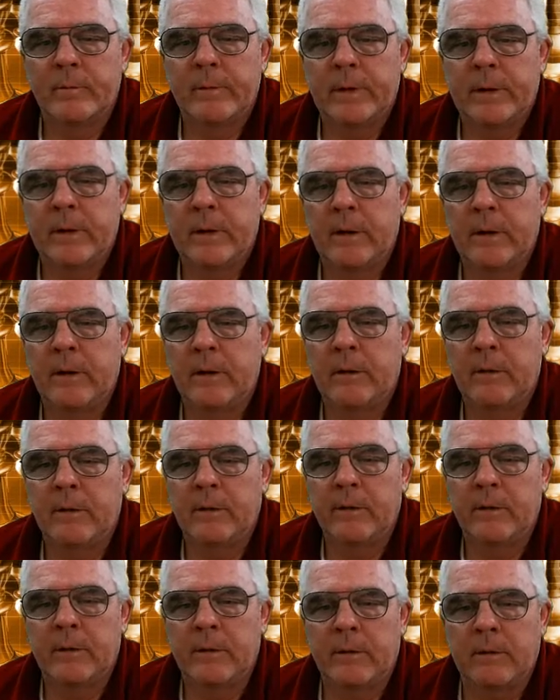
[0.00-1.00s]
And
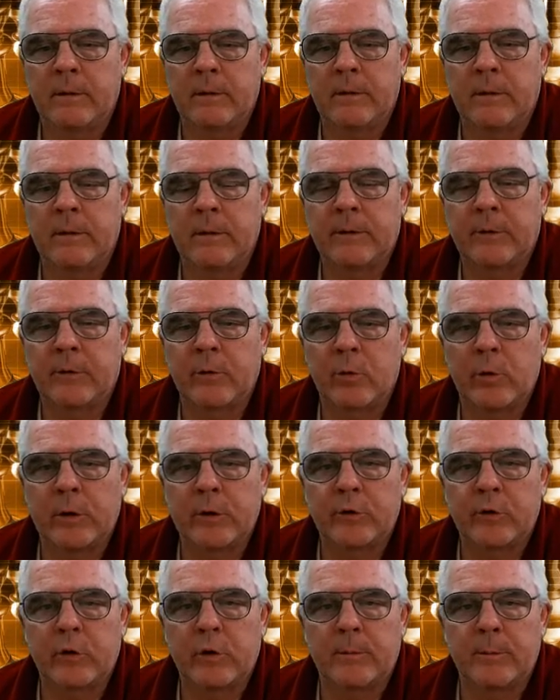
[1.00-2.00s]
it's
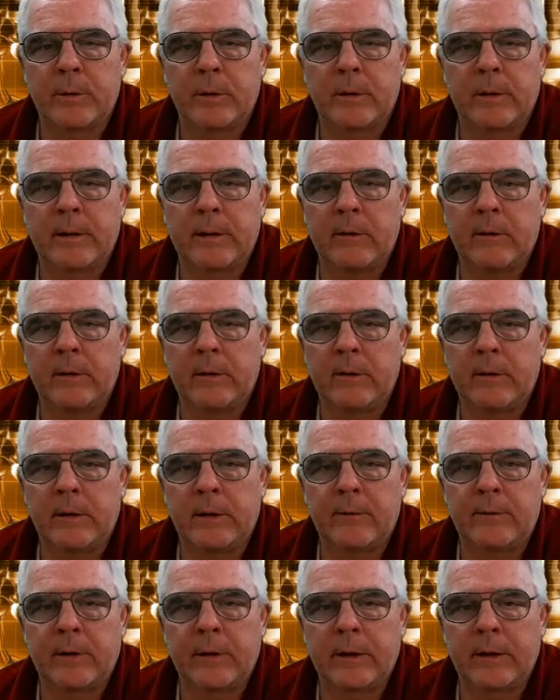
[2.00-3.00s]
questionable how he'll
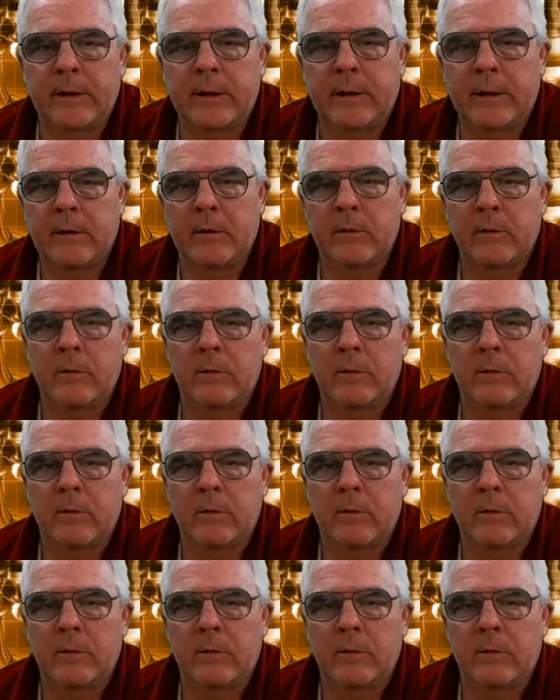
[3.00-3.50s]
ever get out.